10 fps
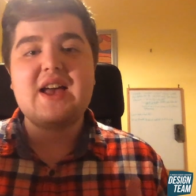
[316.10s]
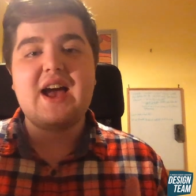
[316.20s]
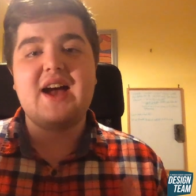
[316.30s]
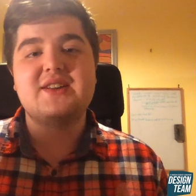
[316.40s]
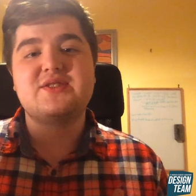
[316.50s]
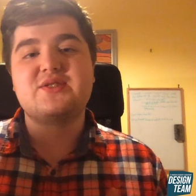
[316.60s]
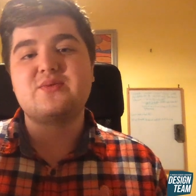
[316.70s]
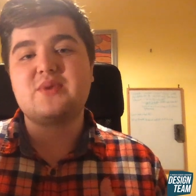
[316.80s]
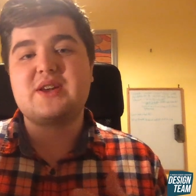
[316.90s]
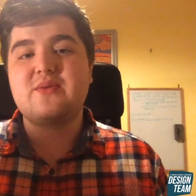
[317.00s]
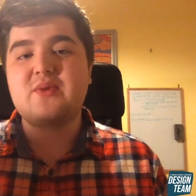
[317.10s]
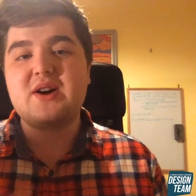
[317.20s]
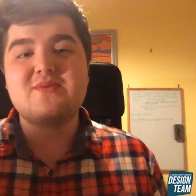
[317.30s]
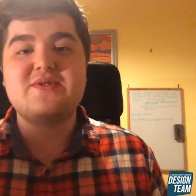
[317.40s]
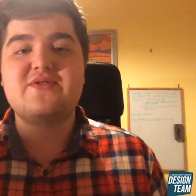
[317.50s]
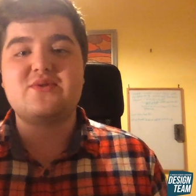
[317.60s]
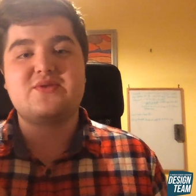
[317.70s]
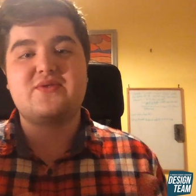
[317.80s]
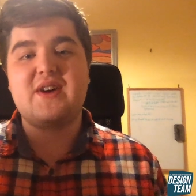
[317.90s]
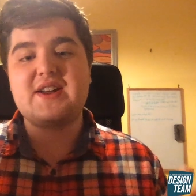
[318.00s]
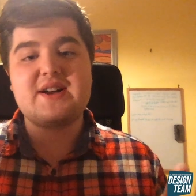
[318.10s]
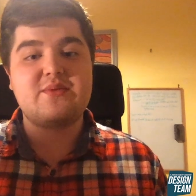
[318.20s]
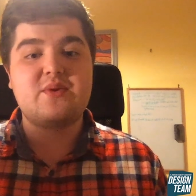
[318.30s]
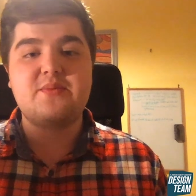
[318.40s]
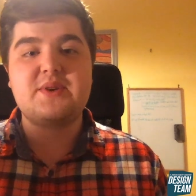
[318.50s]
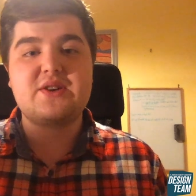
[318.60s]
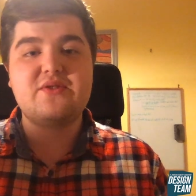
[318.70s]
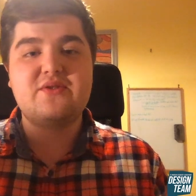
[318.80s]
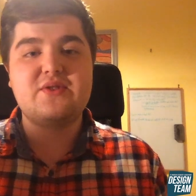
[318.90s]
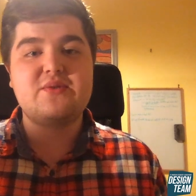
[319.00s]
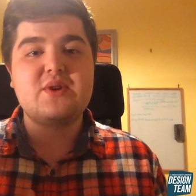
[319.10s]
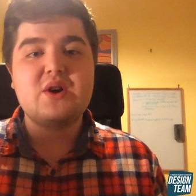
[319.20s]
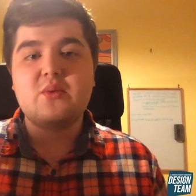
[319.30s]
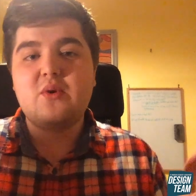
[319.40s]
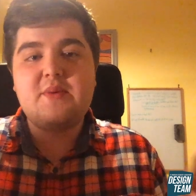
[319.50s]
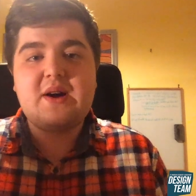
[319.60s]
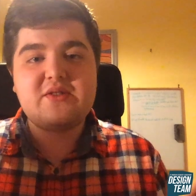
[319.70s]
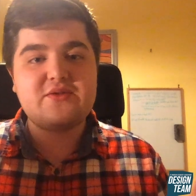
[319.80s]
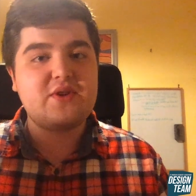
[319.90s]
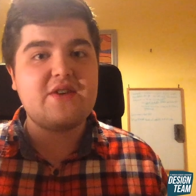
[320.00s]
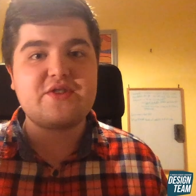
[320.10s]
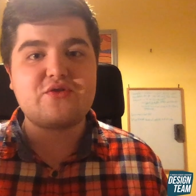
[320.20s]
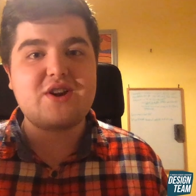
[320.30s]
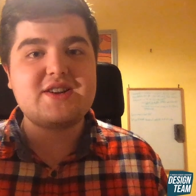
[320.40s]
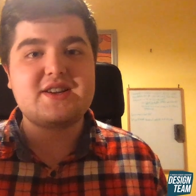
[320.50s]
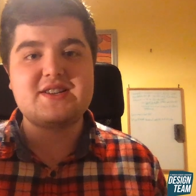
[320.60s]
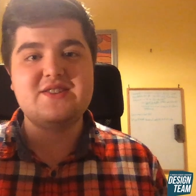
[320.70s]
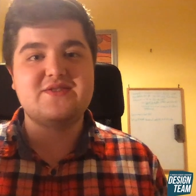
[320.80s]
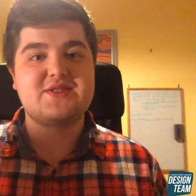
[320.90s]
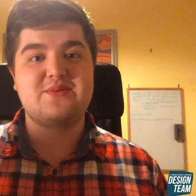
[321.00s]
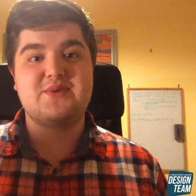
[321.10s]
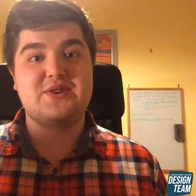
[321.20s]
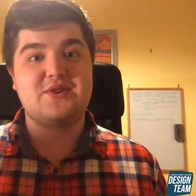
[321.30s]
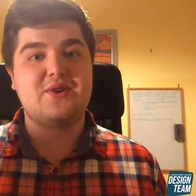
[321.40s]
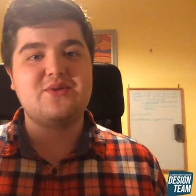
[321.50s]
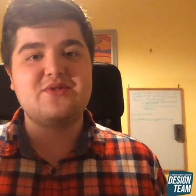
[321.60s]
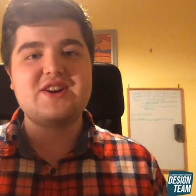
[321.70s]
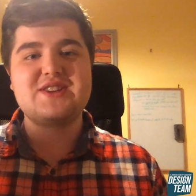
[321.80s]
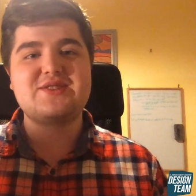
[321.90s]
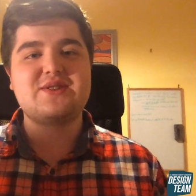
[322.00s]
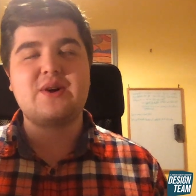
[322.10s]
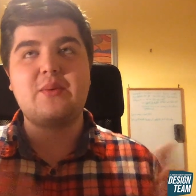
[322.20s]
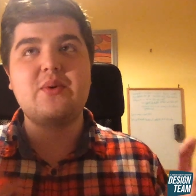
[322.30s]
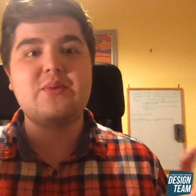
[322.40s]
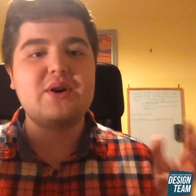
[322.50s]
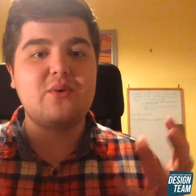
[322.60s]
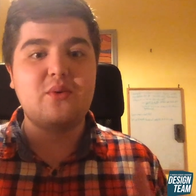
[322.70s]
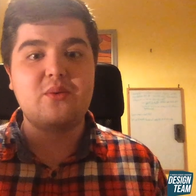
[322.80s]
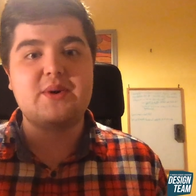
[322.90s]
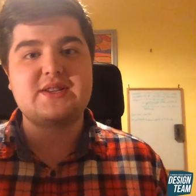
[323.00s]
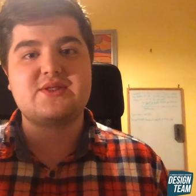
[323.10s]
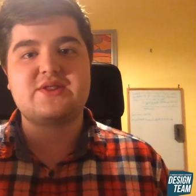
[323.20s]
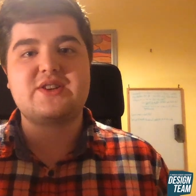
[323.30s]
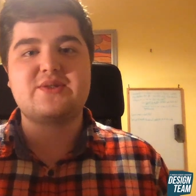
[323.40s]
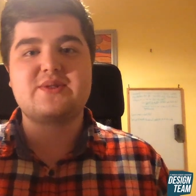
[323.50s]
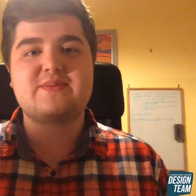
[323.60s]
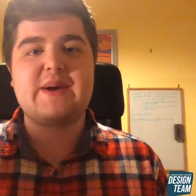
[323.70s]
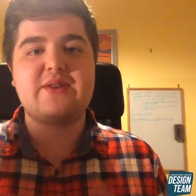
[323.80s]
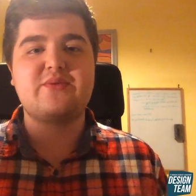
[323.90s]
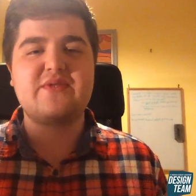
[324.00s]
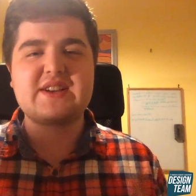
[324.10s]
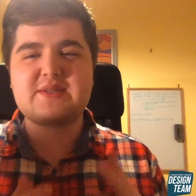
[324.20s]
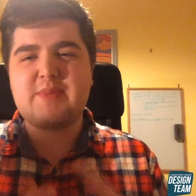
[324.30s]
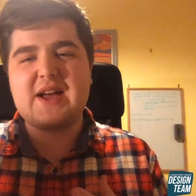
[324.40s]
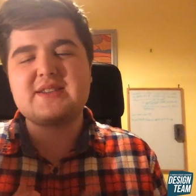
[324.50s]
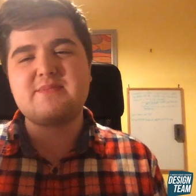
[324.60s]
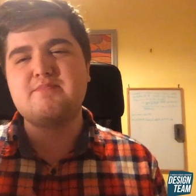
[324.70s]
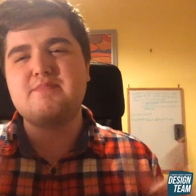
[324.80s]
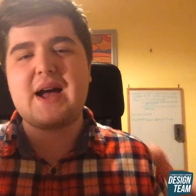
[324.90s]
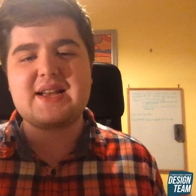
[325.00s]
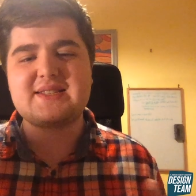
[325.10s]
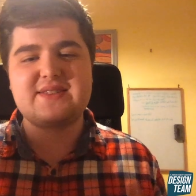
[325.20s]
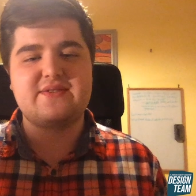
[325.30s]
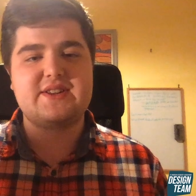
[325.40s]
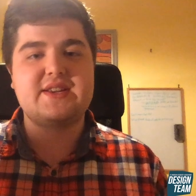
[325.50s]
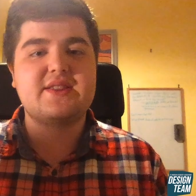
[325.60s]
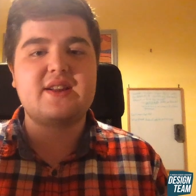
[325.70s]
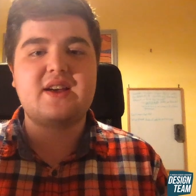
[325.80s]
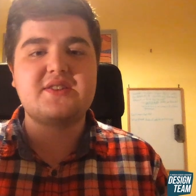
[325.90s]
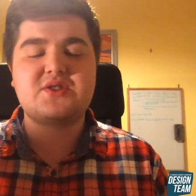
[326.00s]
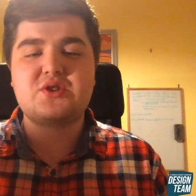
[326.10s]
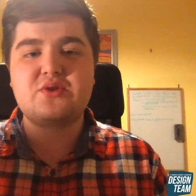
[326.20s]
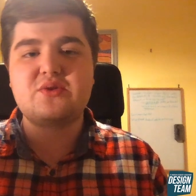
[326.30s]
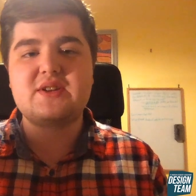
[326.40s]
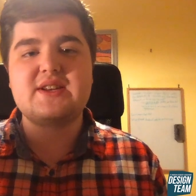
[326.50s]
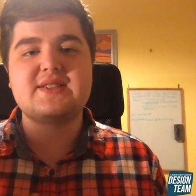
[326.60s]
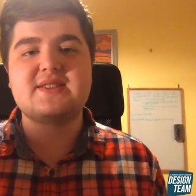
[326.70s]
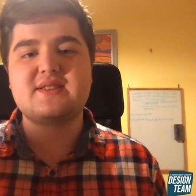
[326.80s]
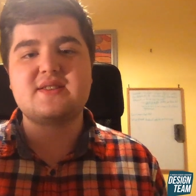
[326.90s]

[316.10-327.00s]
and we can work with you to find out what would be good for you. What about if you have a great idea of something we're not already doing? Well, we're always looking to expand. We've expanded massively in the last two years